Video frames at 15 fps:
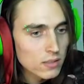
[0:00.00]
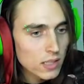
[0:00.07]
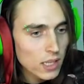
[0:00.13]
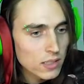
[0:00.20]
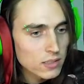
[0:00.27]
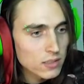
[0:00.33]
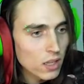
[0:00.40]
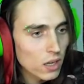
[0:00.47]

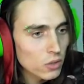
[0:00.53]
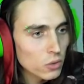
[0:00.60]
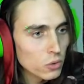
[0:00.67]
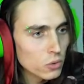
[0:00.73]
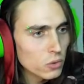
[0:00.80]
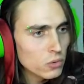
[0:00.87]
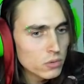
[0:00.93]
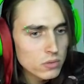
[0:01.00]
That is not
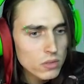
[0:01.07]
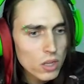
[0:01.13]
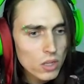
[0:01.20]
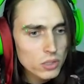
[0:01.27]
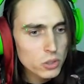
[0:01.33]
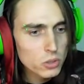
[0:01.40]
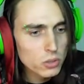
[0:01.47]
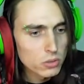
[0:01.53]
cool.
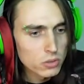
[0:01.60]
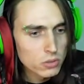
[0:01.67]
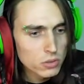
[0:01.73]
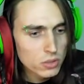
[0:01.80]
Not cool.